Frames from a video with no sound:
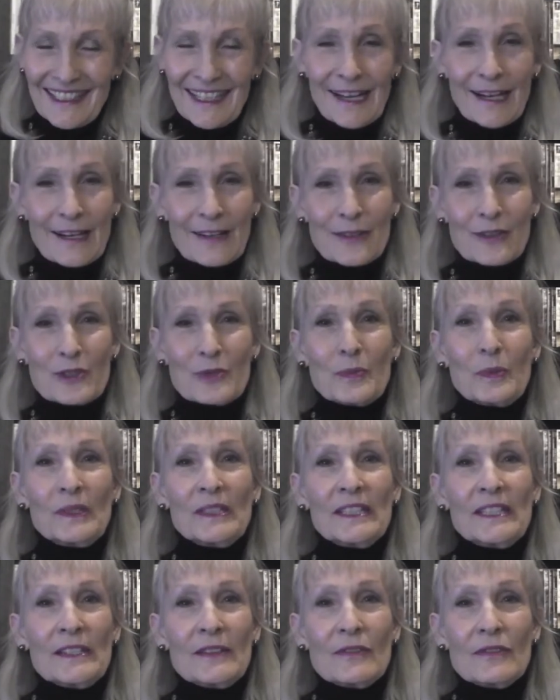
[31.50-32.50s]
Others
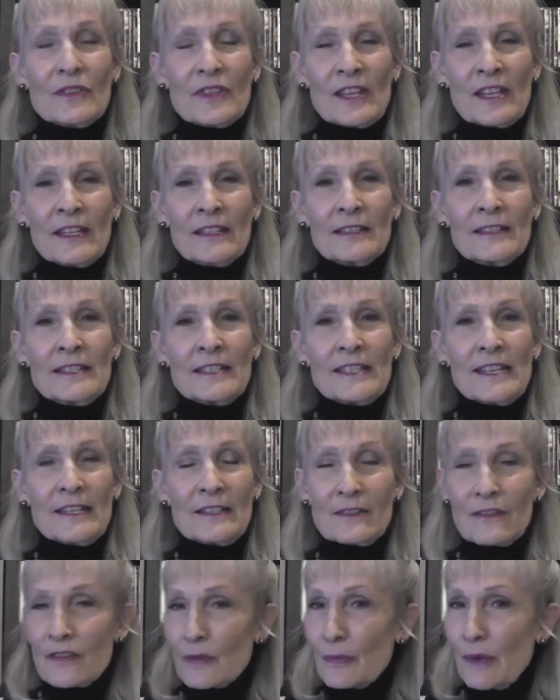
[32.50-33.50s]
believe that the
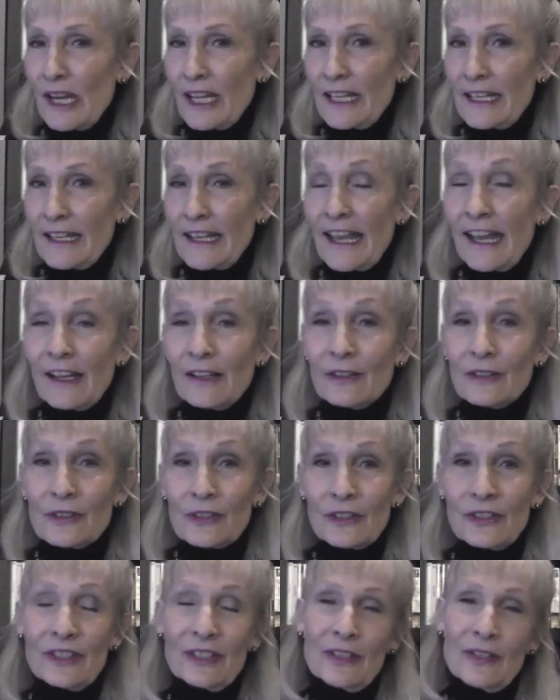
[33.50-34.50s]
end of the Mayan
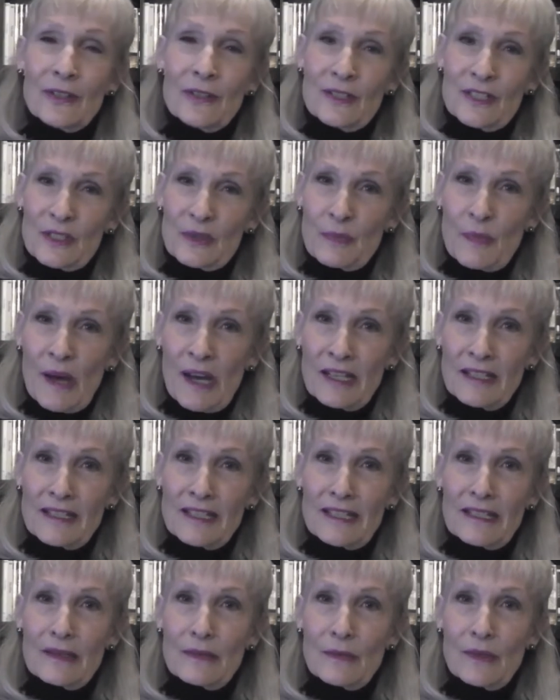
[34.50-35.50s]
calendar,
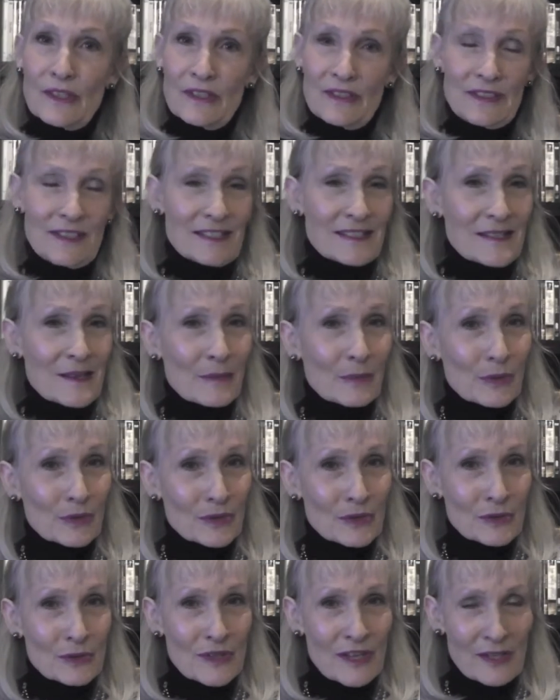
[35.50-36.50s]
corresponding with December
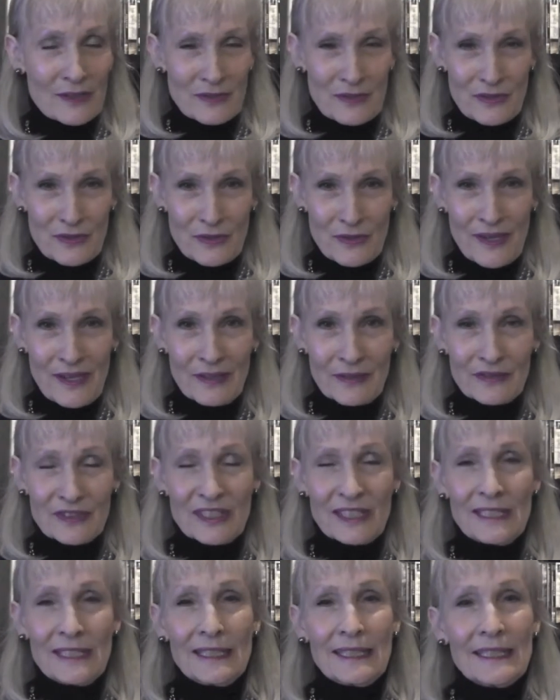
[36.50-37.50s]
2012,
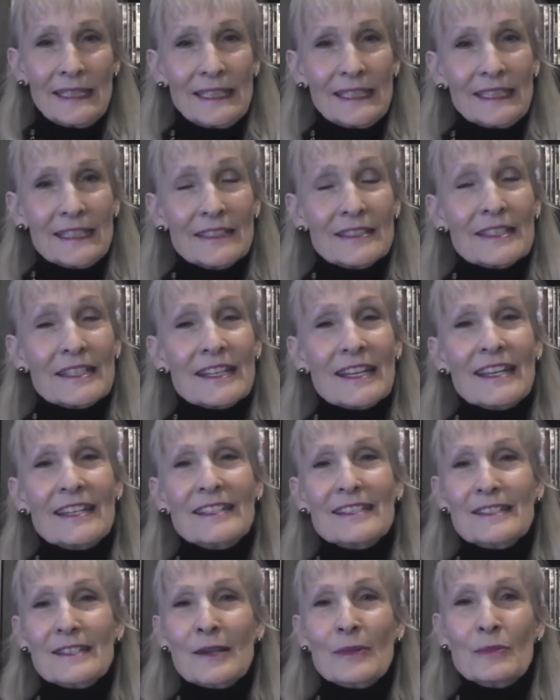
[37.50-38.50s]

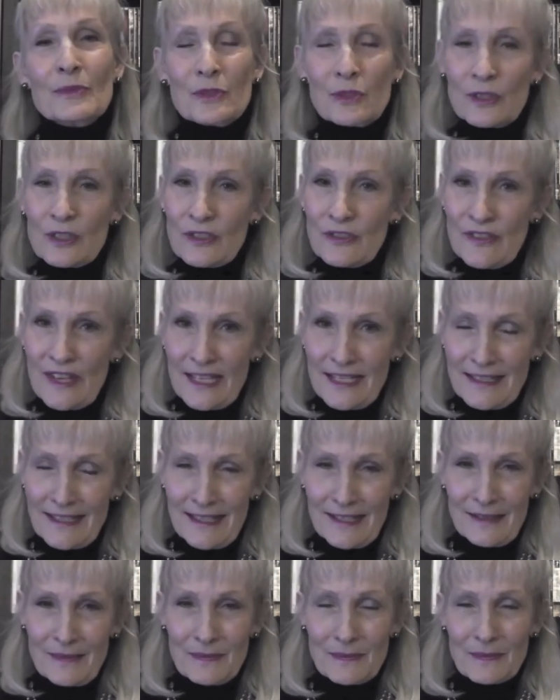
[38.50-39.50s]
indicates some sort of
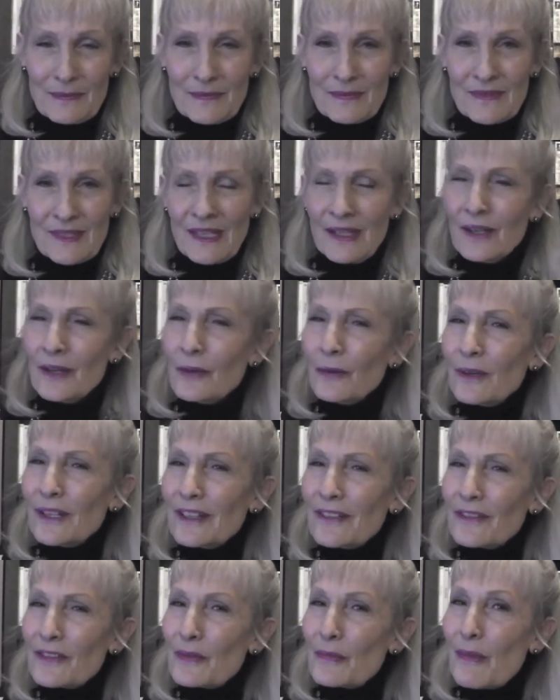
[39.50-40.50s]
ending. What
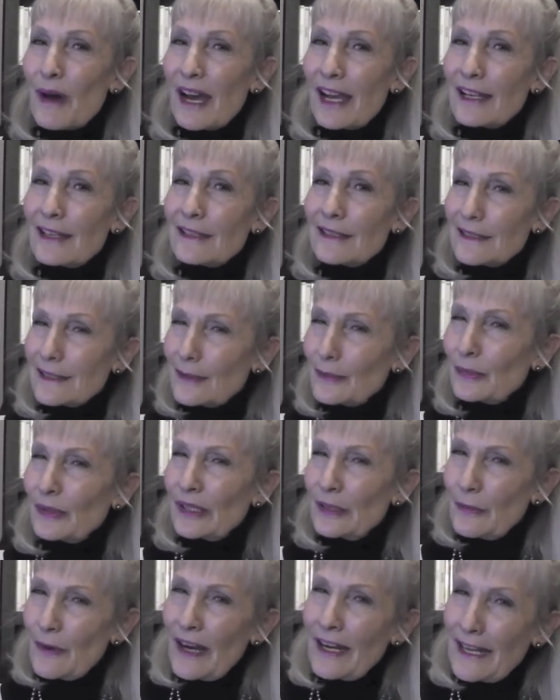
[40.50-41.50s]
if the Mayans
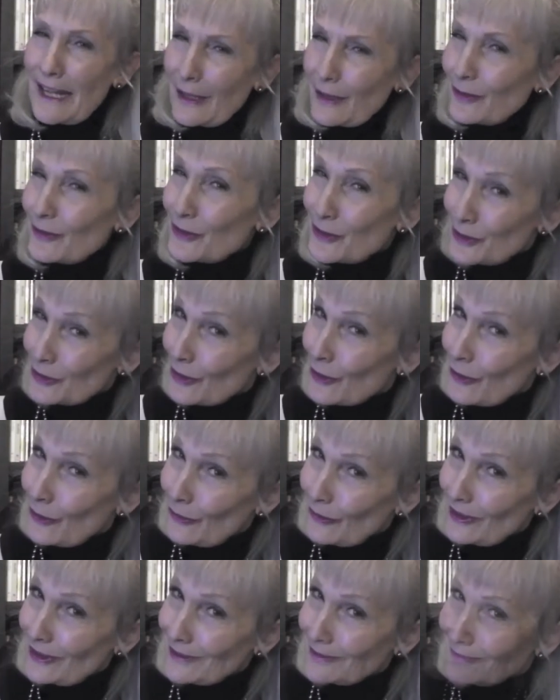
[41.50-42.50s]
simply ran out of stone?